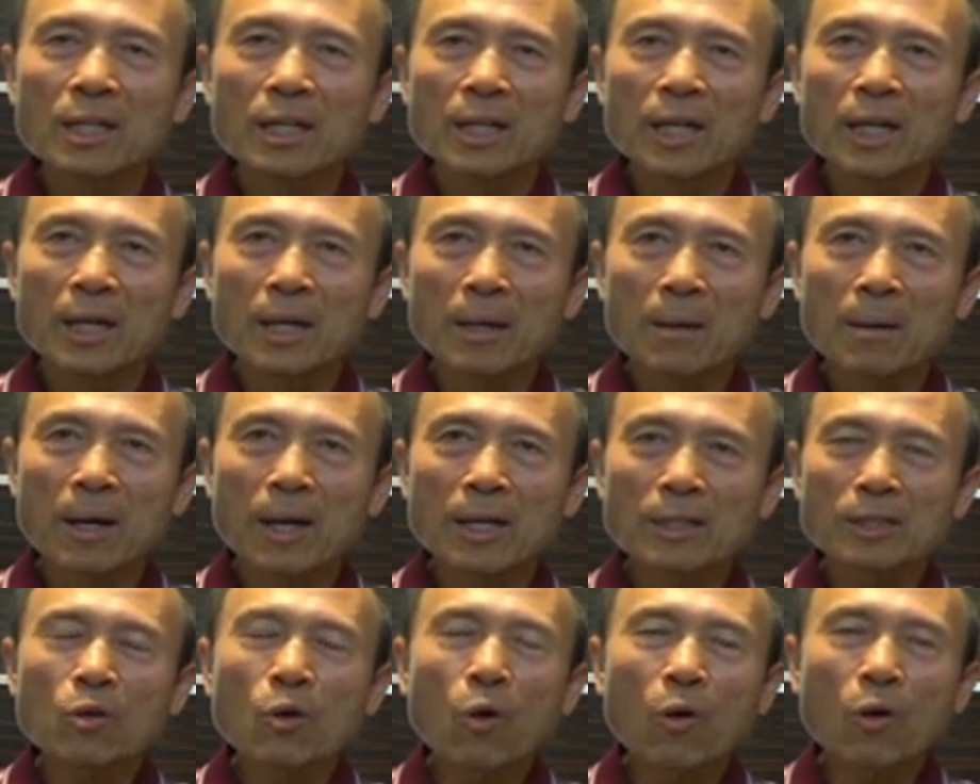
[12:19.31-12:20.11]
uh,
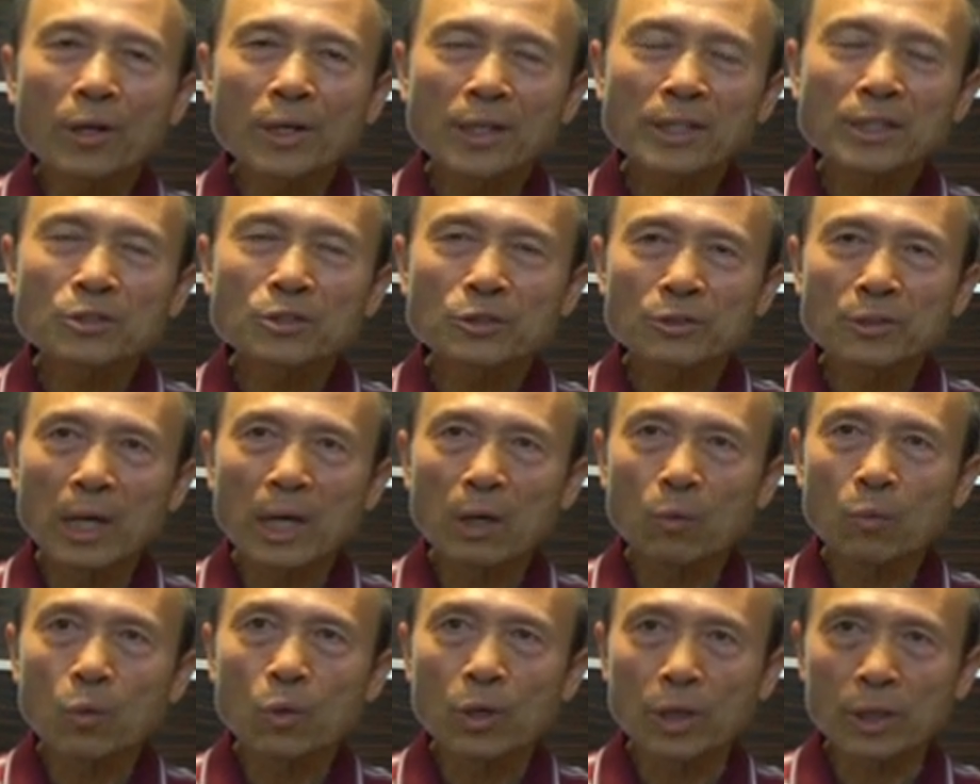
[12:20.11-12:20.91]
according to
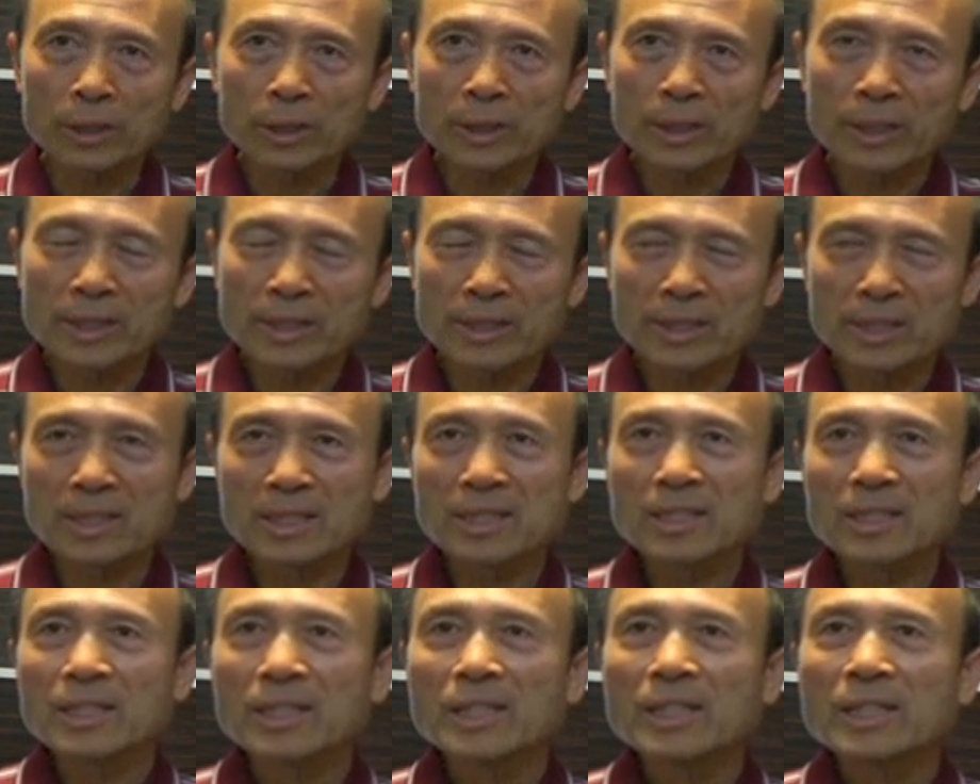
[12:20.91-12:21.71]
our
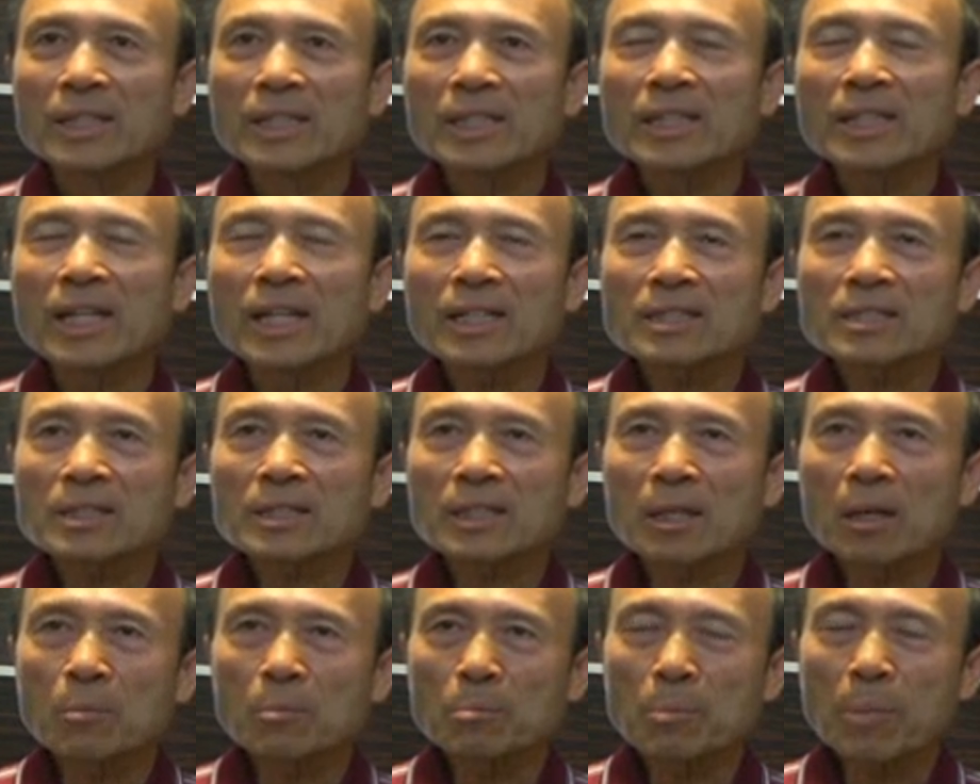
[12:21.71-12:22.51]
works he has
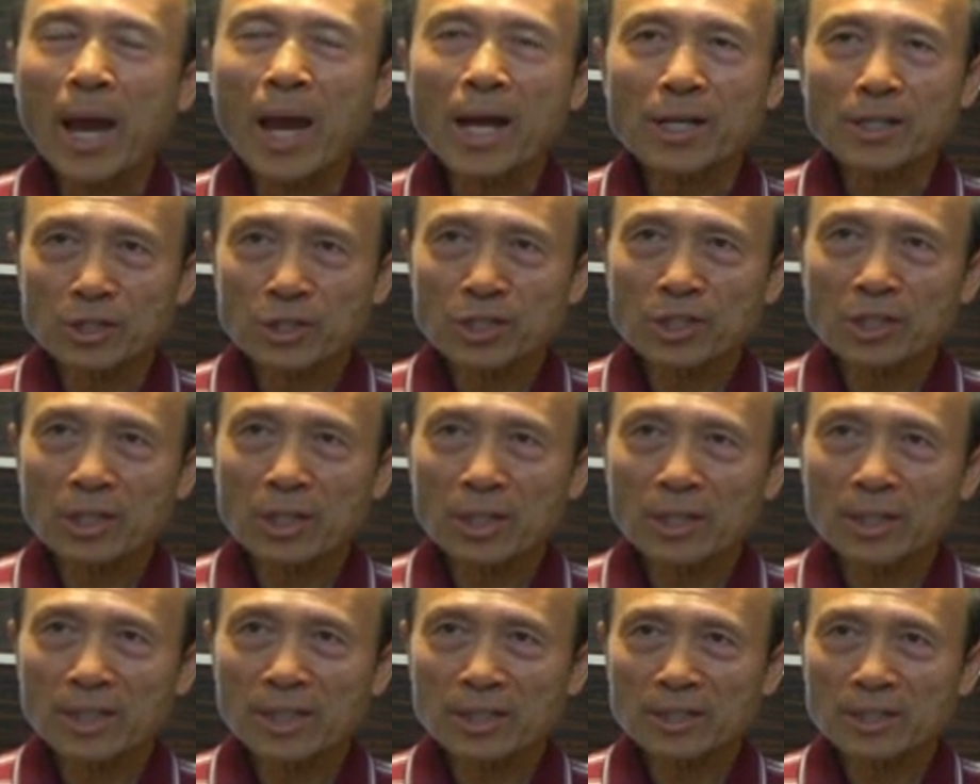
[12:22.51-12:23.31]
compassion
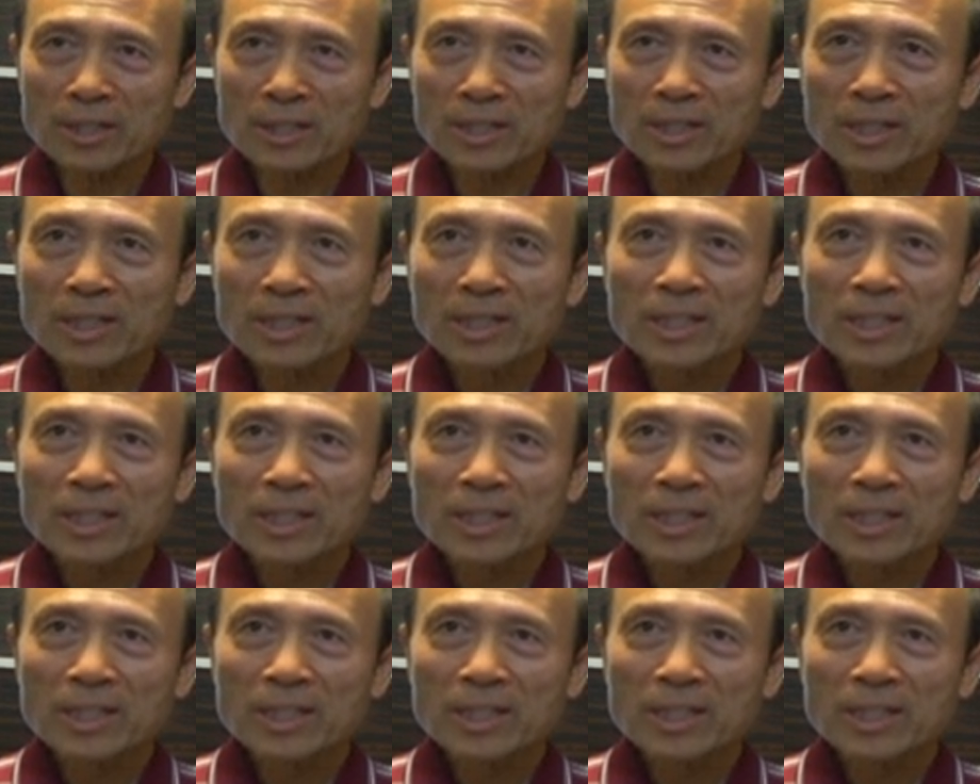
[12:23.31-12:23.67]
on us